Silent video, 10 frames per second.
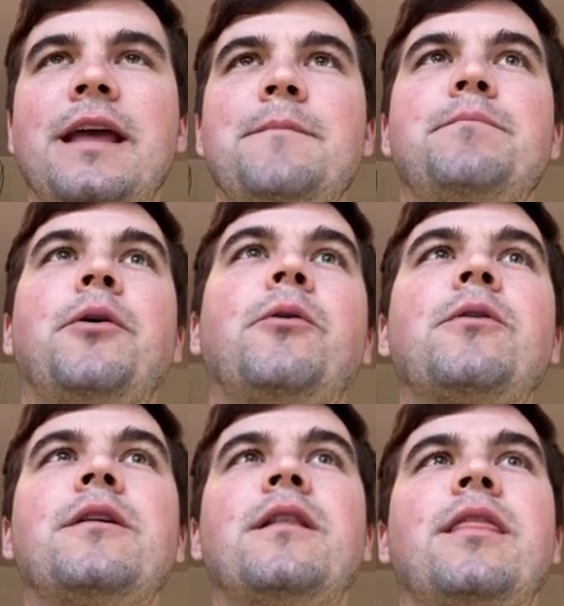
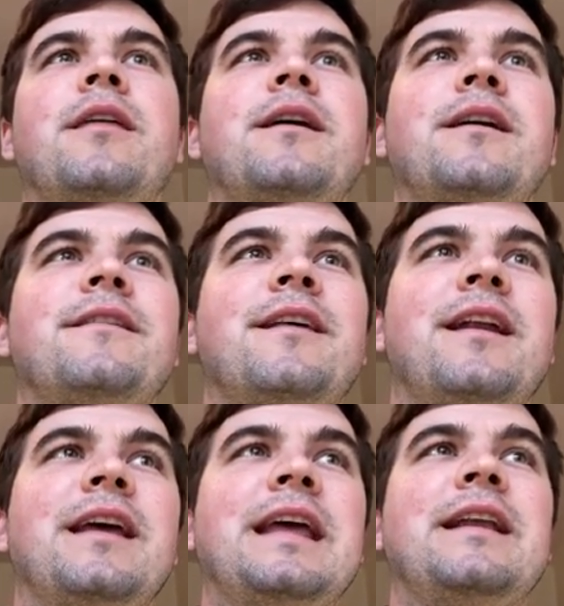important thing is that
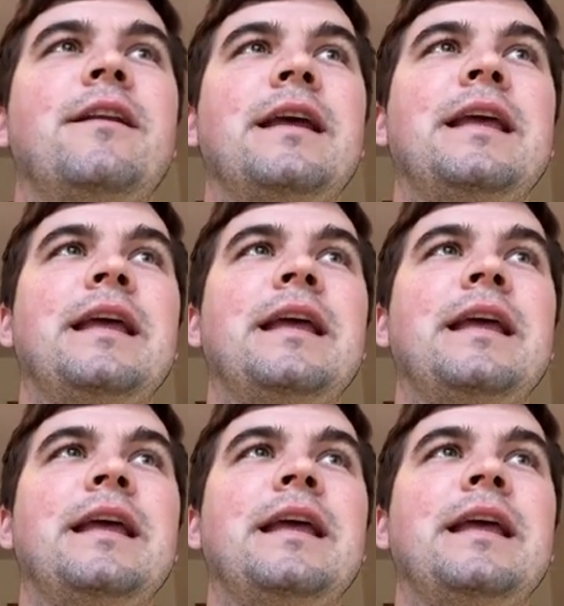it